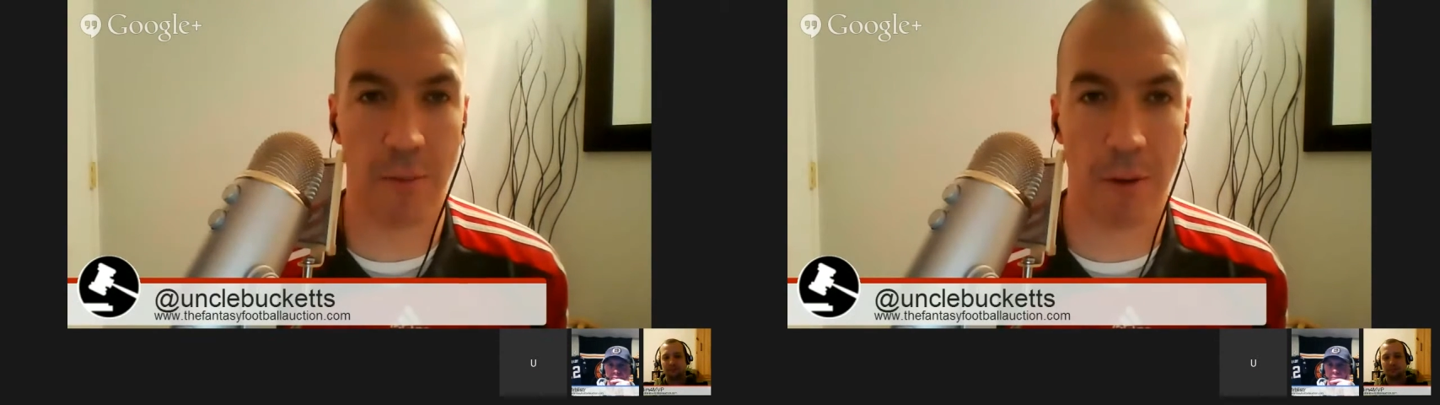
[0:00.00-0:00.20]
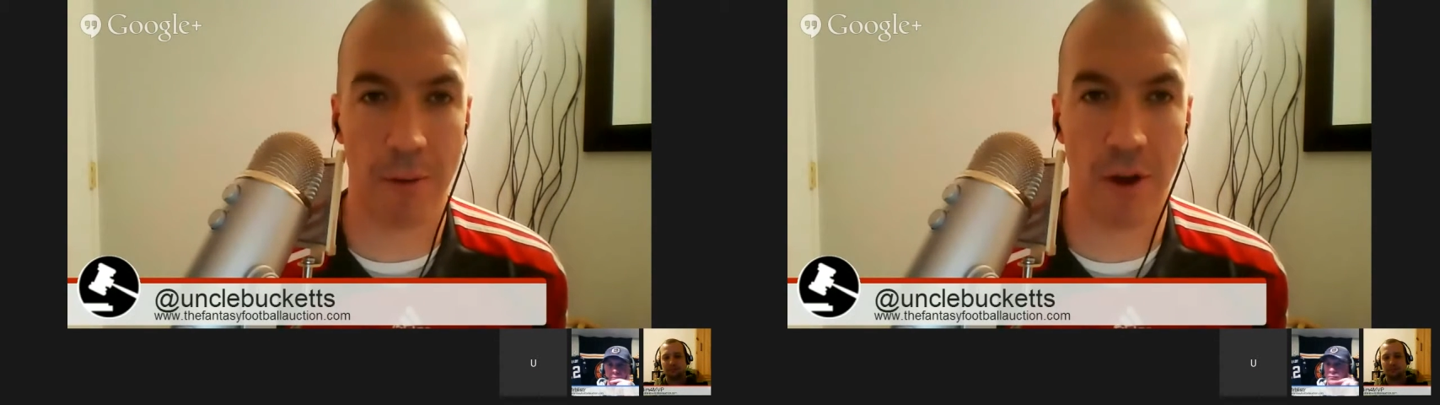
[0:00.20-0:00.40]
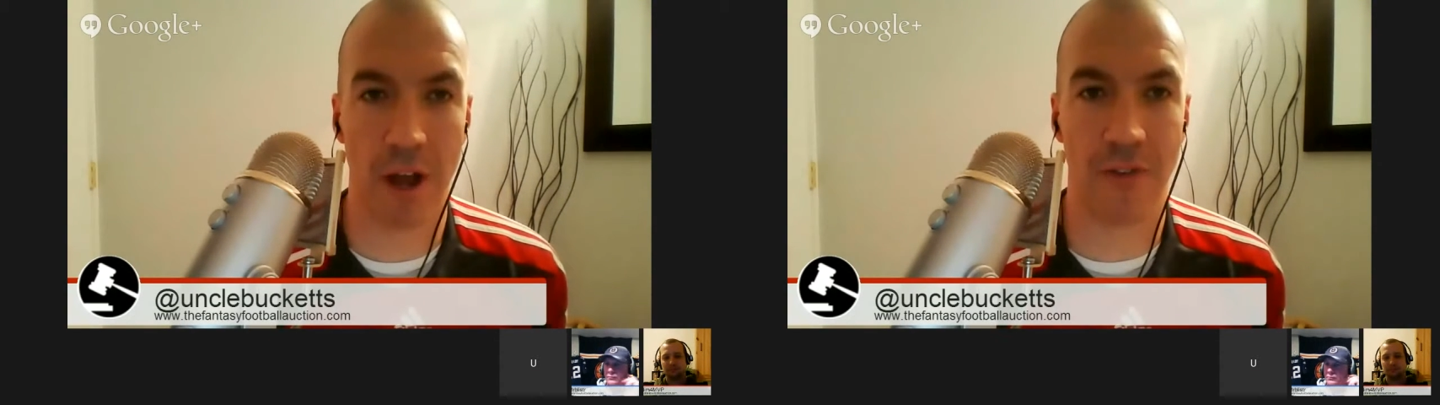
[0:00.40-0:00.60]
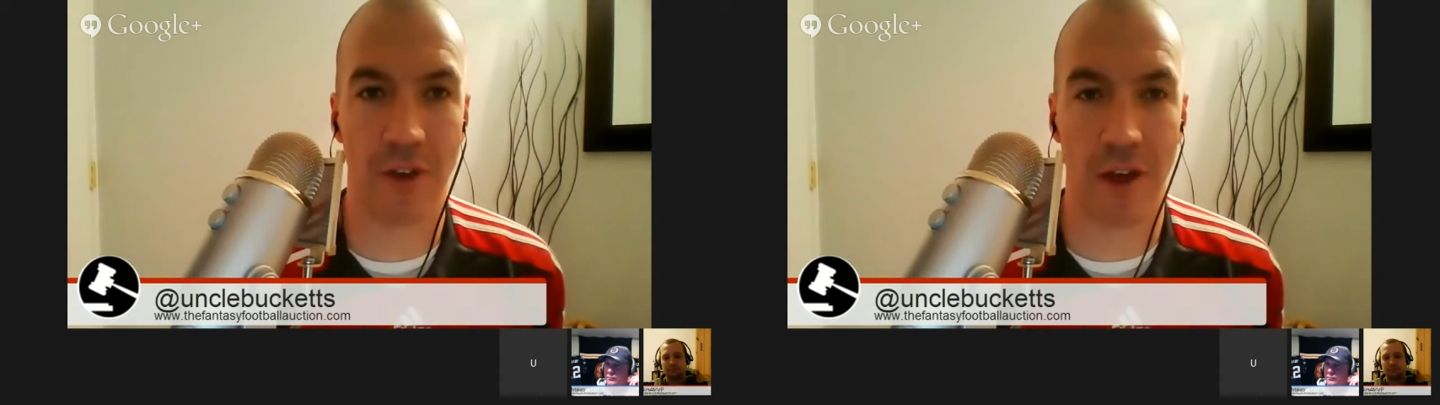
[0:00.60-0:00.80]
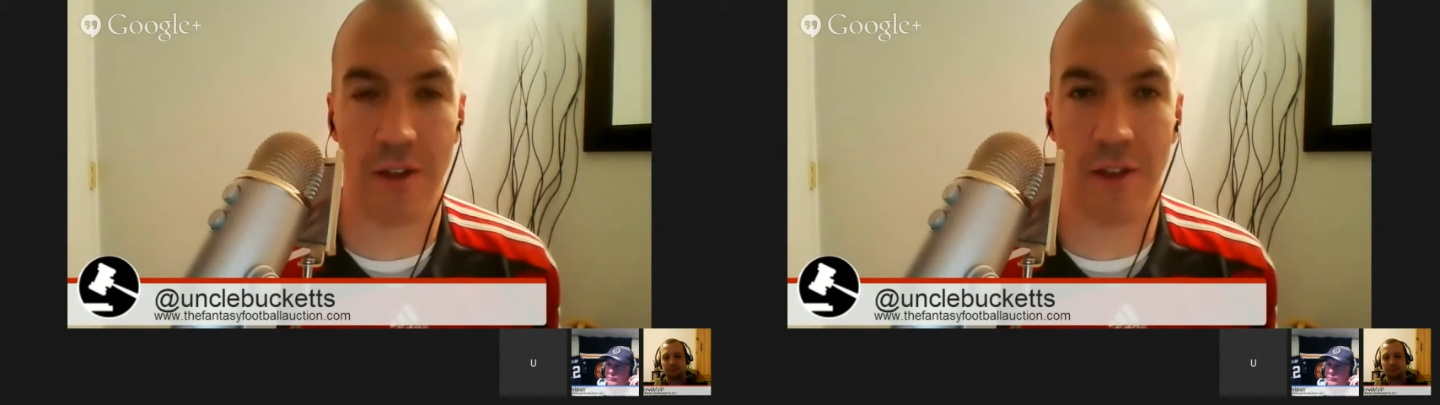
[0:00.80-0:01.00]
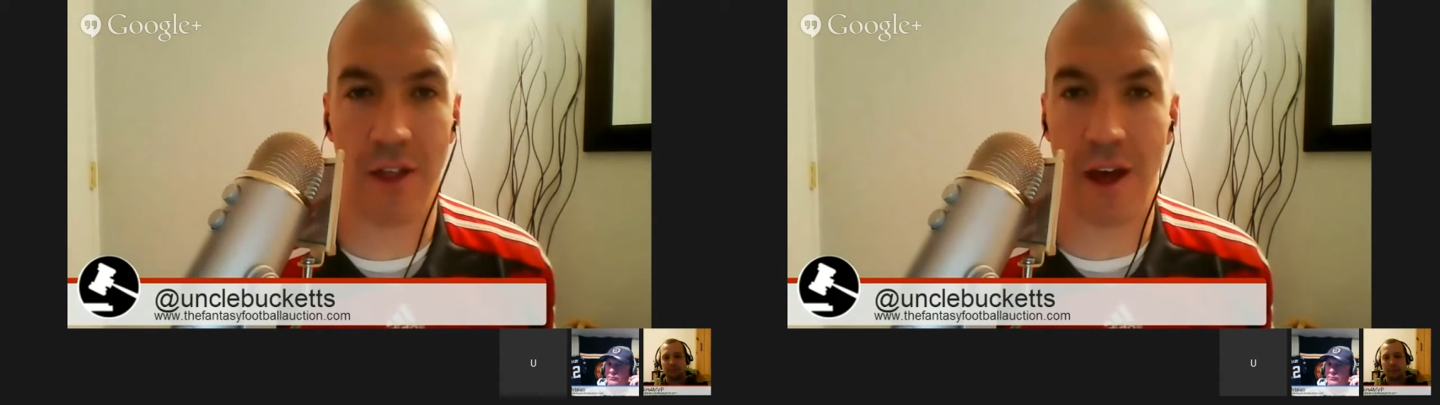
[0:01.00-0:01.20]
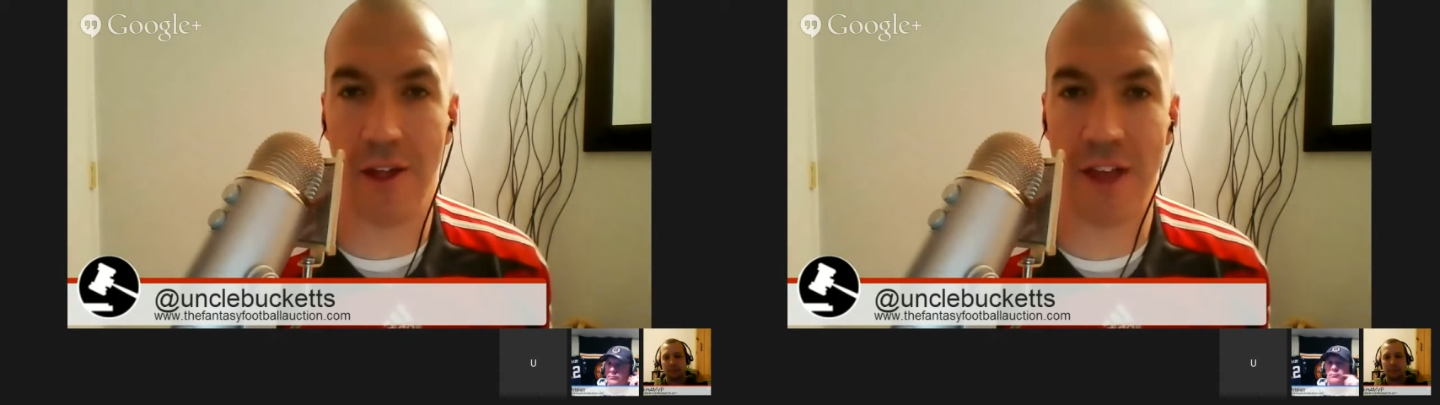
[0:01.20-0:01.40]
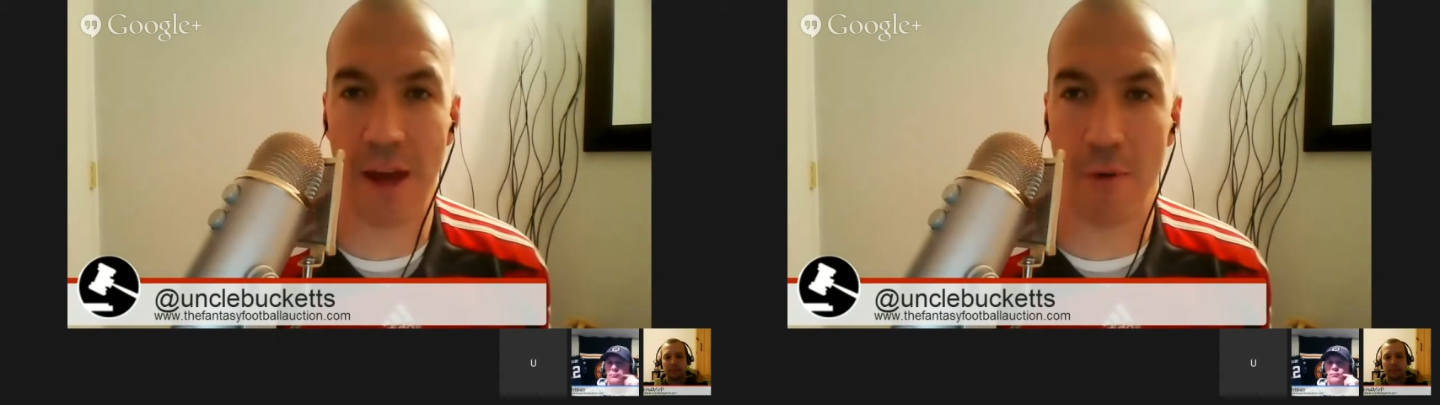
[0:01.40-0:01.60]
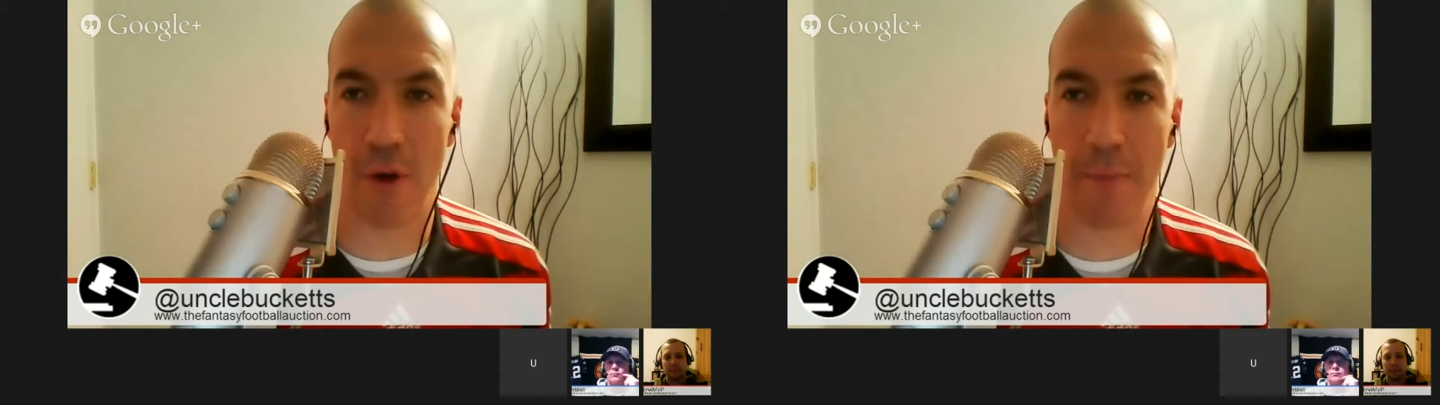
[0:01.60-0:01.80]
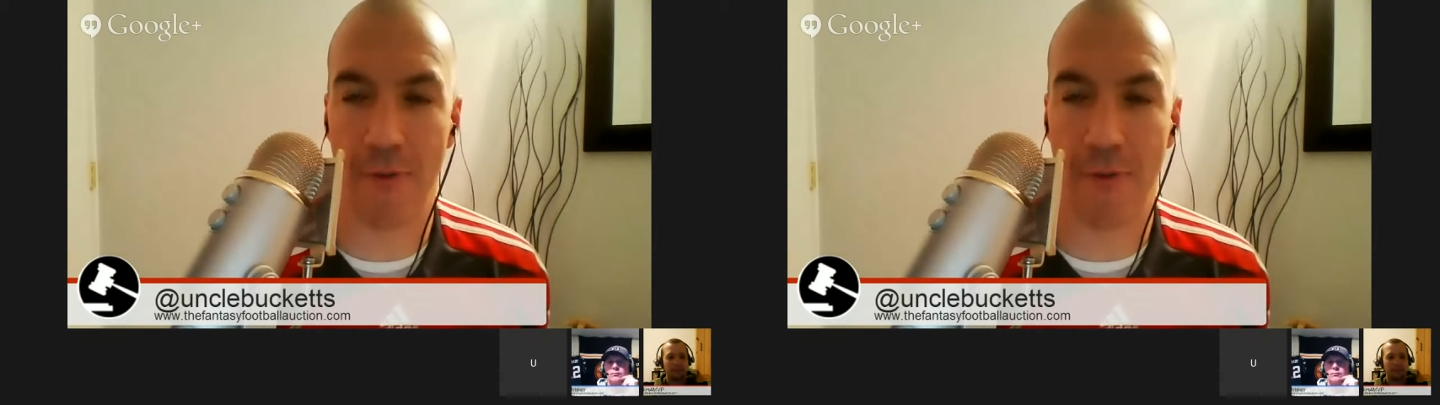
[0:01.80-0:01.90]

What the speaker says: have you that prep for it,